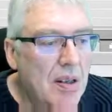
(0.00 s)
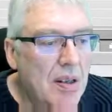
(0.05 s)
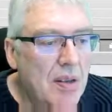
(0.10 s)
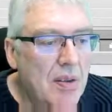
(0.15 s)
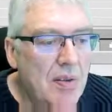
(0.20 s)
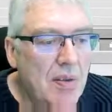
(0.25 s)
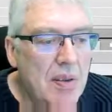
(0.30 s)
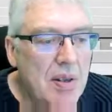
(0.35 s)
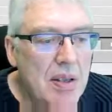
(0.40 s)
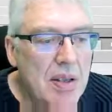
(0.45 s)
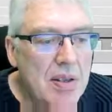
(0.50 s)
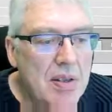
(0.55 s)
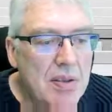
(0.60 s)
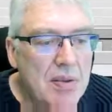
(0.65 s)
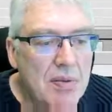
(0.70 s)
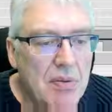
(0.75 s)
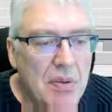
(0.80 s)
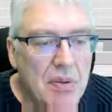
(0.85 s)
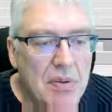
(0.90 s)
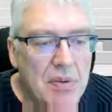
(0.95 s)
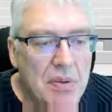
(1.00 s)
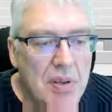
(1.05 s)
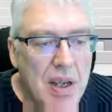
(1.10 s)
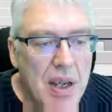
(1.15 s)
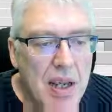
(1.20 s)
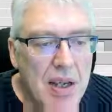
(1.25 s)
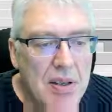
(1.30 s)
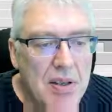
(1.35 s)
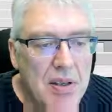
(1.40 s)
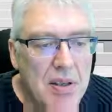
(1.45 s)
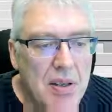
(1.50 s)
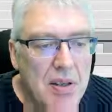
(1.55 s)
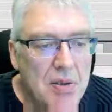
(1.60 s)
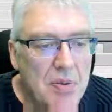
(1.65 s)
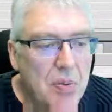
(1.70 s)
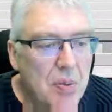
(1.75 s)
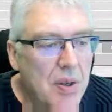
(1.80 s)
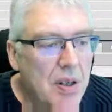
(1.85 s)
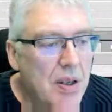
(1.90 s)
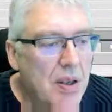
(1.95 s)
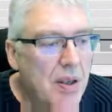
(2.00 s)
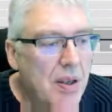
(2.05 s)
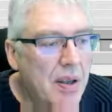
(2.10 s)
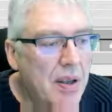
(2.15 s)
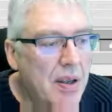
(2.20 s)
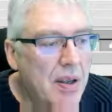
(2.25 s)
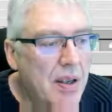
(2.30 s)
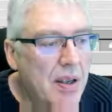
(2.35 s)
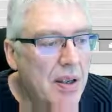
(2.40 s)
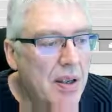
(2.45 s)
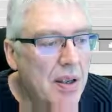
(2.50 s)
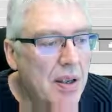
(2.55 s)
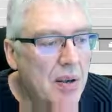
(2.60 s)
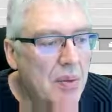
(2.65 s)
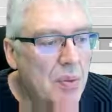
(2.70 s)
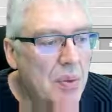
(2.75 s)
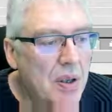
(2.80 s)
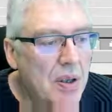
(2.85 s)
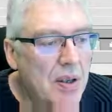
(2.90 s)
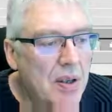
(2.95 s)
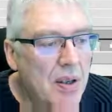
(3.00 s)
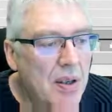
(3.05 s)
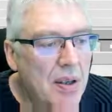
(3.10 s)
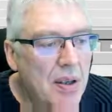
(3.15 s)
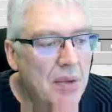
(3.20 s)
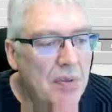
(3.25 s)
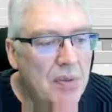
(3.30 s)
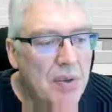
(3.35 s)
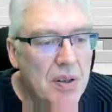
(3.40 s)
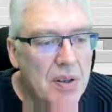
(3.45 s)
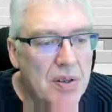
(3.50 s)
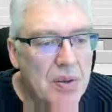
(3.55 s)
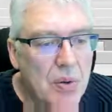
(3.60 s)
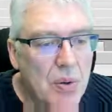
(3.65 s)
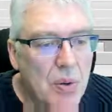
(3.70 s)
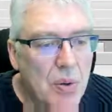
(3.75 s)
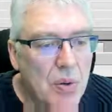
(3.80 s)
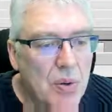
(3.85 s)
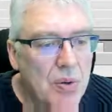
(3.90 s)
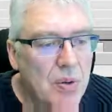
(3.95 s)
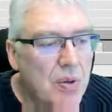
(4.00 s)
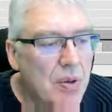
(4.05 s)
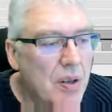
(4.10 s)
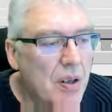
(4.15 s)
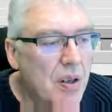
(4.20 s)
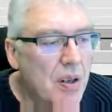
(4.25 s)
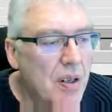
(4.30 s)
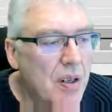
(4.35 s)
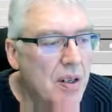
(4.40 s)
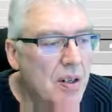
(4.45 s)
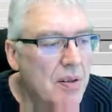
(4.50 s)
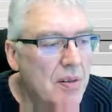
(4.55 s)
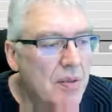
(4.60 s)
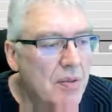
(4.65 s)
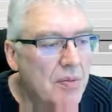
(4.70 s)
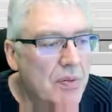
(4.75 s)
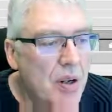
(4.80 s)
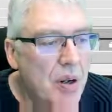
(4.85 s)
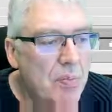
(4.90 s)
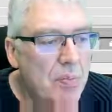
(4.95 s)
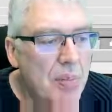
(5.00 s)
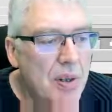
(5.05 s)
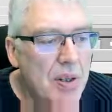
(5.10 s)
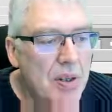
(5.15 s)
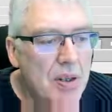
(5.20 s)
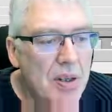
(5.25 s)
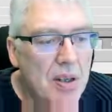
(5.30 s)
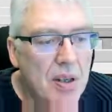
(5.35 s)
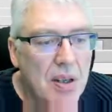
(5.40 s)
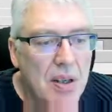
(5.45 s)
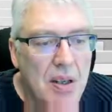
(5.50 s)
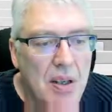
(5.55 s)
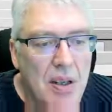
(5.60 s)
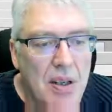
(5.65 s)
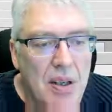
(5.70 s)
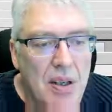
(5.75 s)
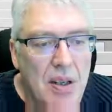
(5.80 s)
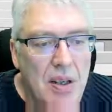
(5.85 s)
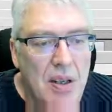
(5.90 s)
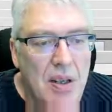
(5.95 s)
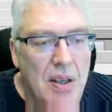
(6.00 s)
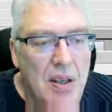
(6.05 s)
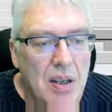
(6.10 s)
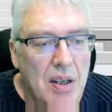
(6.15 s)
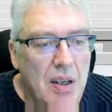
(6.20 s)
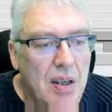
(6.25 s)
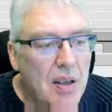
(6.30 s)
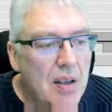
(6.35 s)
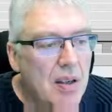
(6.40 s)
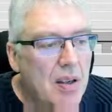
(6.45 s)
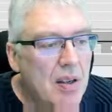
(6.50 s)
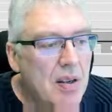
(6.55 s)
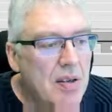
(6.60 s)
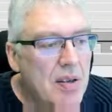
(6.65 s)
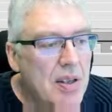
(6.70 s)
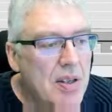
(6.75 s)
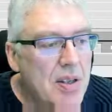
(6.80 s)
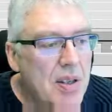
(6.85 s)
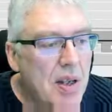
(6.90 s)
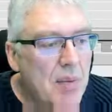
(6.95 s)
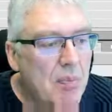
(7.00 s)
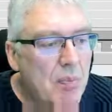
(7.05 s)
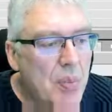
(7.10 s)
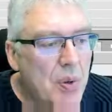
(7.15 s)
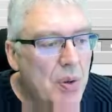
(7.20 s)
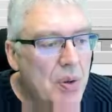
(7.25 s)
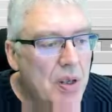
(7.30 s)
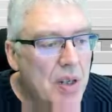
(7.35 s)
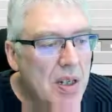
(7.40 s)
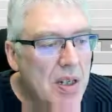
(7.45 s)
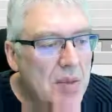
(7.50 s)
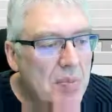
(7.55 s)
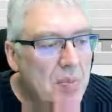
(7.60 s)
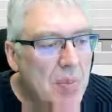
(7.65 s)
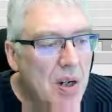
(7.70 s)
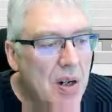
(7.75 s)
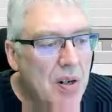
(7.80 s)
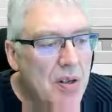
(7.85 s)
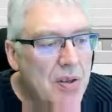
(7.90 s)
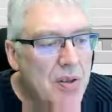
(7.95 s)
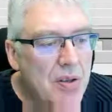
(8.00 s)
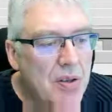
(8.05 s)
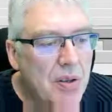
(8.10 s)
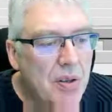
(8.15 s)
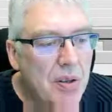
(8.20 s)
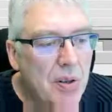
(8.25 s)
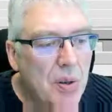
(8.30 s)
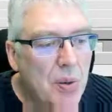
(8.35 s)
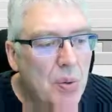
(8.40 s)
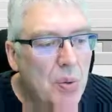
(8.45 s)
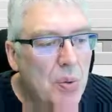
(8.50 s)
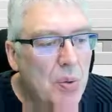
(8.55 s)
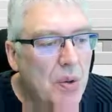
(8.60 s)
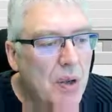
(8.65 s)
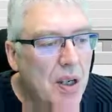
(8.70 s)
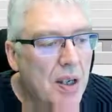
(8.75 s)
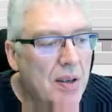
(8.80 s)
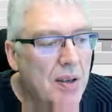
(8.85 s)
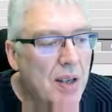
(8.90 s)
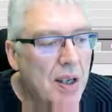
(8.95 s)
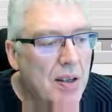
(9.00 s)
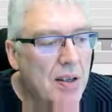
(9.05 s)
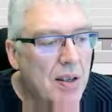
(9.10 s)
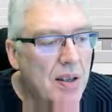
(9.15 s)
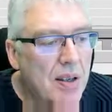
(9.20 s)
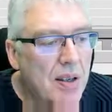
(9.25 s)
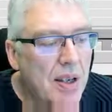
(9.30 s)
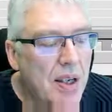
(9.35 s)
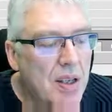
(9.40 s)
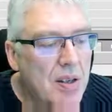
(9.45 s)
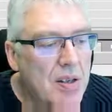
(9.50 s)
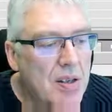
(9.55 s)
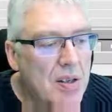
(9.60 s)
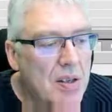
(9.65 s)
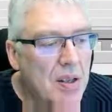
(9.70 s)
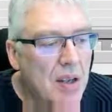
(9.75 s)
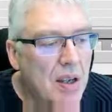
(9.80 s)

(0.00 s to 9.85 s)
This also has this with if it's called on an interrupt. This input is passed through, and then there is